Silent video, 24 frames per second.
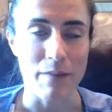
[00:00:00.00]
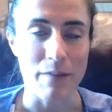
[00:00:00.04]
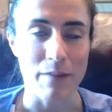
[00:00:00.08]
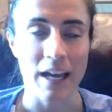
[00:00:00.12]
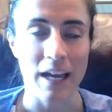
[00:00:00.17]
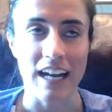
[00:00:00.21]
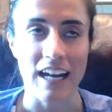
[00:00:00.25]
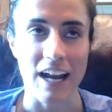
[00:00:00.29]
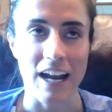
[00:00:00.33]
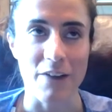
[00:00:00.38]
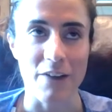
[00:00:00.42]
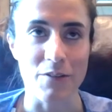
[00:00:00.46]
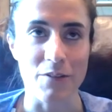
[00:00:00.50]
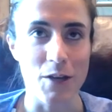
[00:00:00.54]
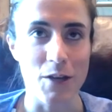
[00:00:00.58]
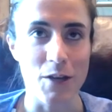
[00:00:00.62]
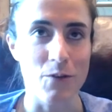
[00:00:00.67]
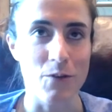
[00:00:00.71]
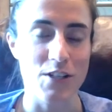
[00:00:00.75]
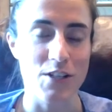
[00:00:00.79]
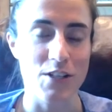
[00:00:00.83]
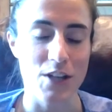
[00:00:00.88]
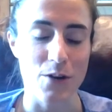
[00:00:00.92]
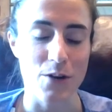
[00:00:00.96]
man, I really
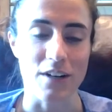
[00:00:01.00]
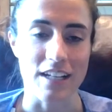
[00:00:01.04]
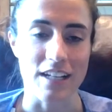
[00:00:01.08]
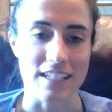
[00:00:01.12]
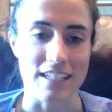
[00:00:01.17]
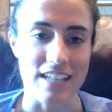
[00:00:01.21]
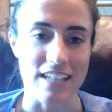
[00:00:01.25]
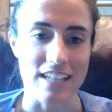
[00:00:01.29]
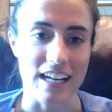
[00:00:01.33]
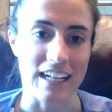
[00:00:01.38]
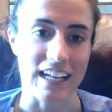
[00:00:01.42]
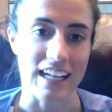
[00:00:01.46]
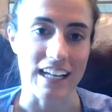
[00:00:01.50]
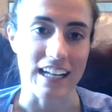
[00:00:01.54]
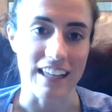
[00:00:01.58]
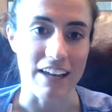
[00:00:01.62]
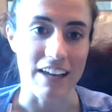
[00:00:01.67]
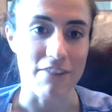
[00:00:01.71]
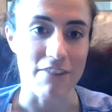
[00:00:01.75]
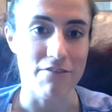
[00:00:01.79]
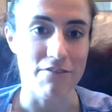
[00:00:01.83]
wish I would have done it like